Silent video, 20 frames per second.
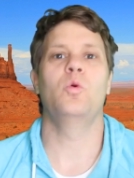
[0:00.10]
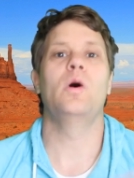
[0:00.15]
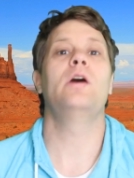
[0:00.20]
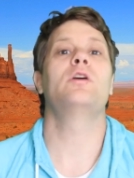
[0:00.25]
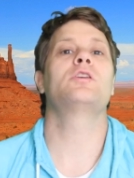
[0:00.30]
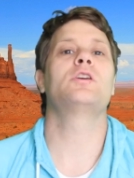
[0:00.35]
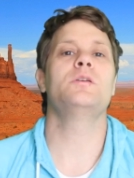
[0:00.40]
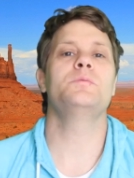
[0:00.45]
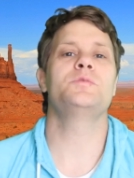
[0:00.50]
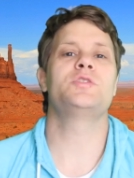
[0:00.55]

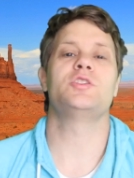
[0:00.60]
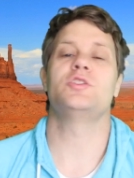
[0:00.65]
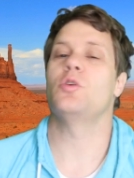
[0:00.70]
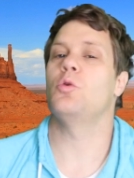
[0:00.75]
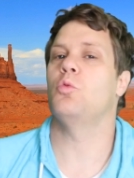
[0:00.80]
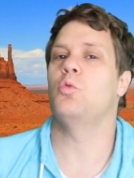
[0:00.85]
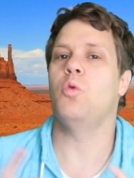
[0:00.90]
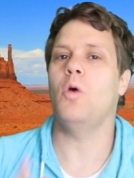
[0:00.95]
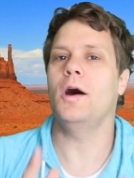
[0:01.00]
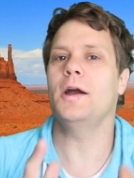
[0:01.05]
Welcome to
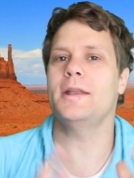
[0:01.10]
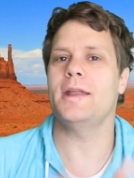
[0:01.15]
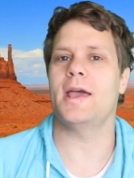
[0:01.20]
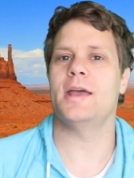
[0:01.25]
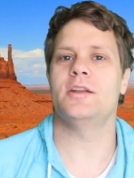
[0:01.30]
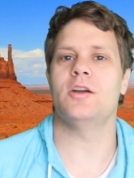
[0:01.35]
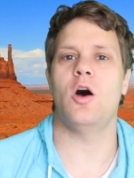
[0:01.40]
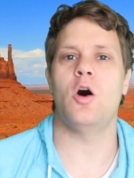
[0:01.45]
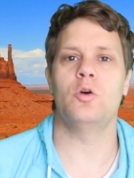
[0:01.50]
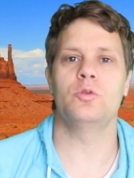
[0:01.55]
the one
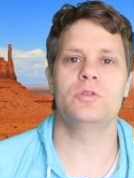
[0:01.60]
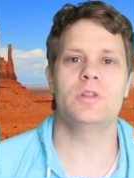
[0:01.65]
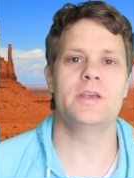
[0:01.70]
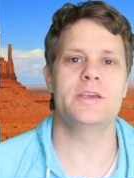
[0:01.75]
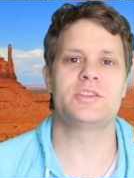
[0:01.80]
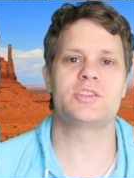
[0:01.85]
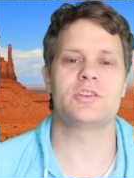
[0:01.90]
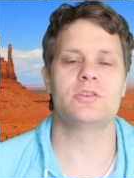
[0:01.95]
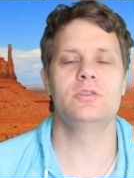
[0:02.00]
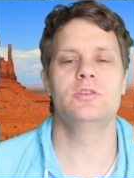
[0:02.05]
and
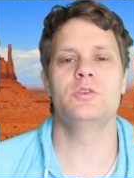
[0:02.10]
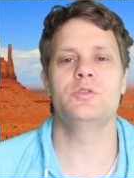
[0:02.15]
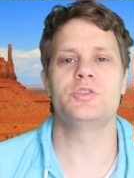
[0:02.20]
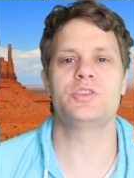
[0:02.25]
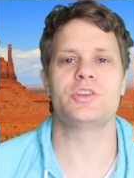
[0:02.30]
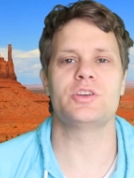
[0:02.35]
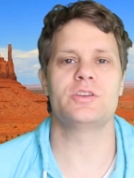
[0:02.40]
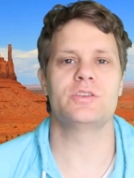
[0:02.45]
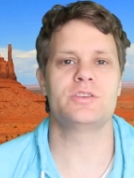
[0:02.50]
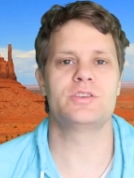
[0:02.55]
only
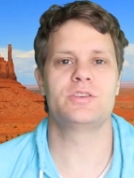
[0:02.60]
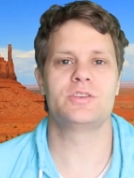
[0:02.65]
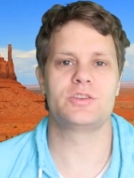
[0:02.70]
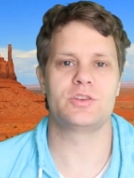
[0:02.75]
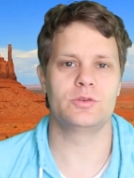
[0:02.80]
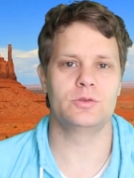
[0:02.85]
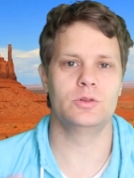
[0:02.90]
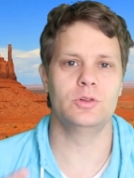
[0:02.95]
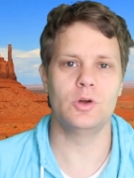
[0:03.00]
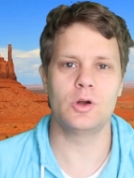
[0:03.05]
solution
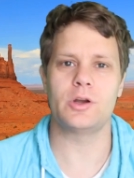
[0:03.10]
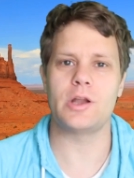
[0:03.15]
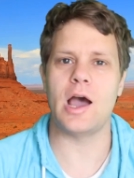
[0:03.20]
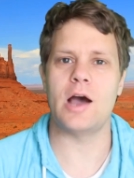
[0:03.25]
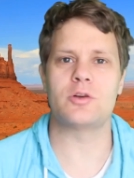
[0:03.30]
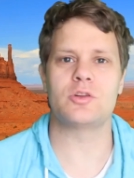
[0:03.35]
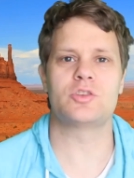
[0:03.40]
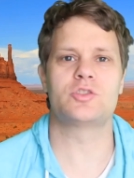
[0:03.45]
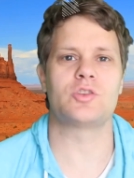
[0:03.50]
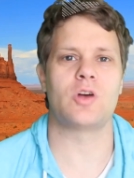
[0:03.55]
to learn
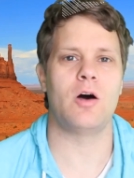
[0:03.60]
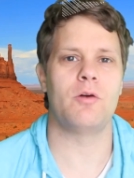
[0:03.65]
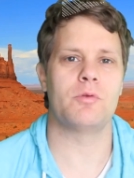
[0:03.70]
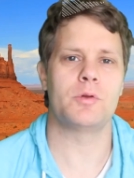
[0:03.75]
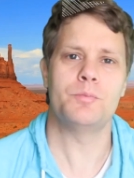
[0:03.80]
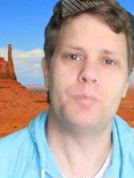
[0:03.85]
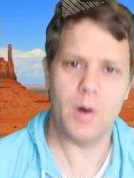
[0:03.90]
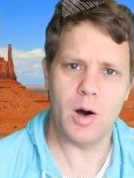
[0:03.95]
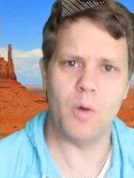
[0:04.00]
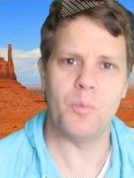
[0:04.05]
how to
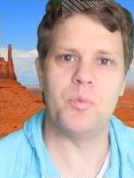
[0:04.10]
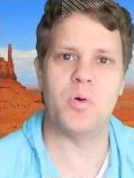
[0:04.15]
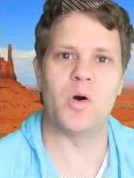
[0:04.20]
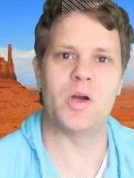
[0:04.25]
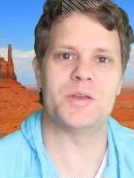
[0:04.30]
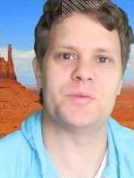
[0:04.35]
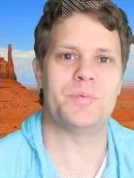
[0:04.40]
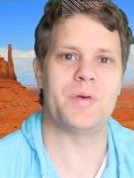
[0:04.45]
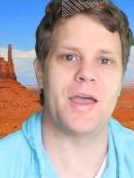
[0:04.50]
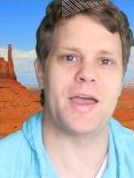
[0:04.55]
draw with
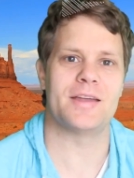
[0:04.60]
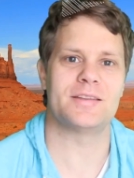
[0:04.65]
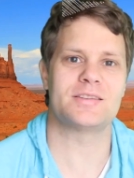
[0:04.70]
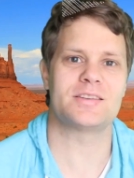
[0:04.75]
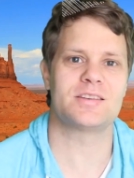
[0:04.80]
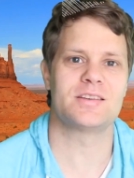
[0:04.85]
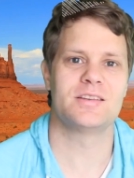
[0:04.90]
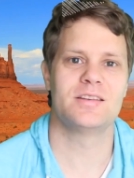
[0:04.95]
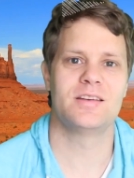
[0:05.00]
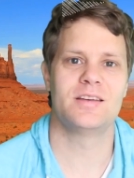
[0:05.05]
ballpoint
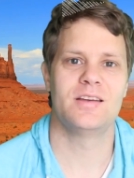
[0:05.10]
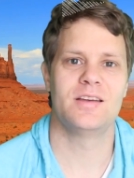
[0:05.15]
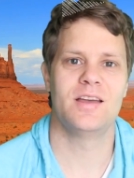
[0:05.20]
pens.